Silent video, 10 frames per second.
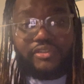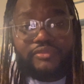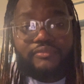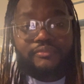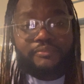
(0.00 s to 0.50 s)

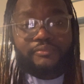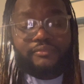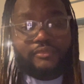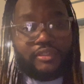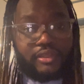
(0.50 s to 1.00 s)
you.
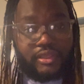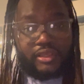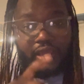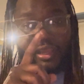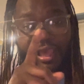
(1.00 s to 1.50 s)

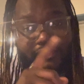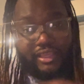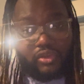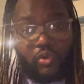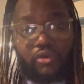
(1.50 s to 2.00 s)
Got
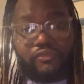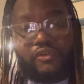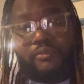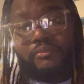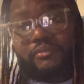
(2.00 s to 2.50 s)
that quote
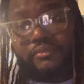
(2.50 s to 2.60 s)
from